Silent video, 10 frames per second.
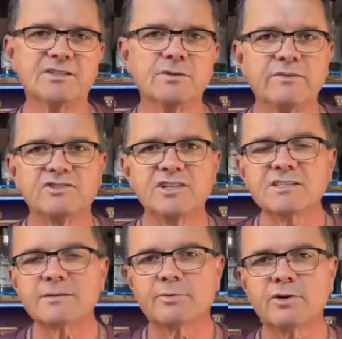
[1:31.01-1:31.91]
You know, we've seen
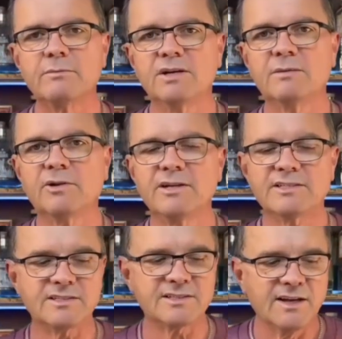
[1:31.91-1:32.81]
some pretty big
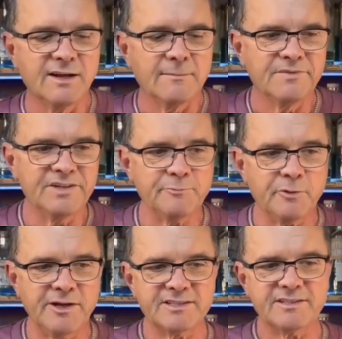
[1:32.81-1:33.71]
places. This
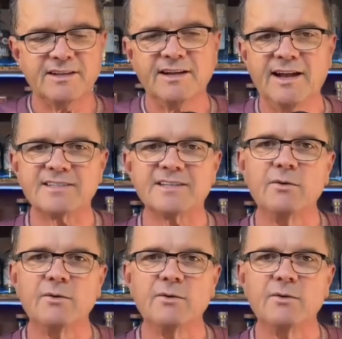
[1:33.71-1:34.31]
place has a